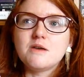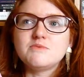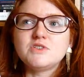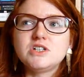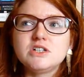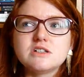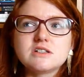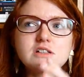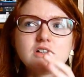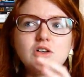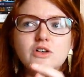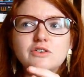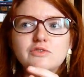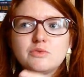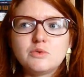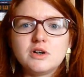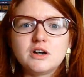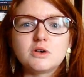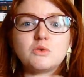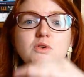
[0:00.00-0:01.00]
she does a lot
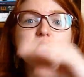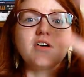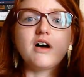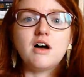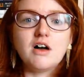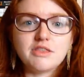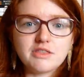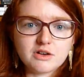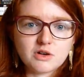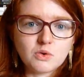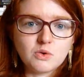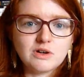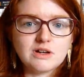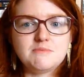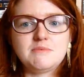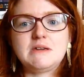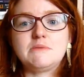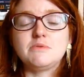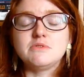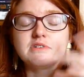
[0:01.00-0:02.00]
of work with other
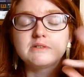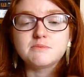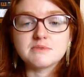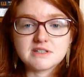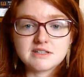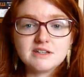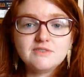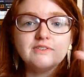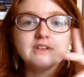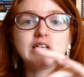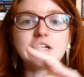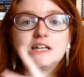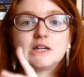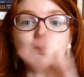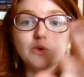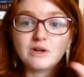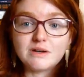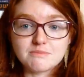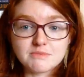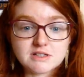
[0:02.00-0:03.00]
queer people, specifically
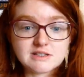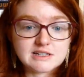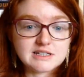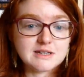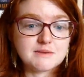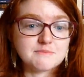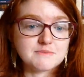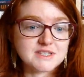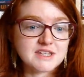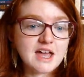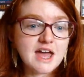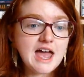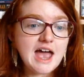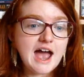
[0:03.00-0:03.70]
queer Muslims,